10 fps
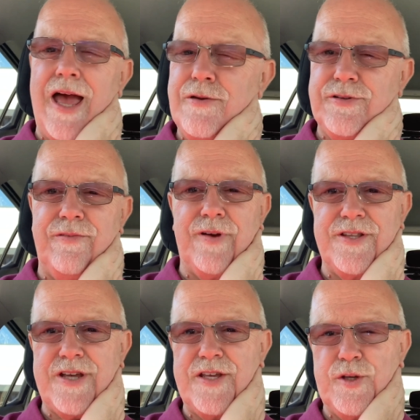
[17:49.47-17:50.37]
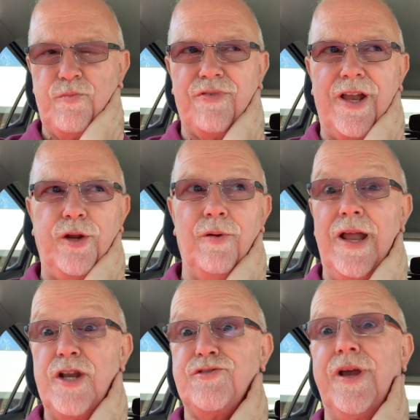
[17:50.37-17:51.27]
absolutely fantastic brand new
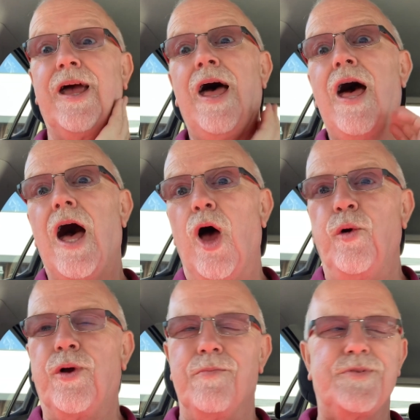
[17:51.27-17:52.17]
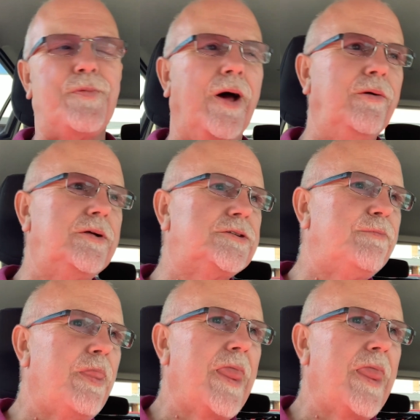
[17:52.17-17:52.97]
electric Oakhams boat,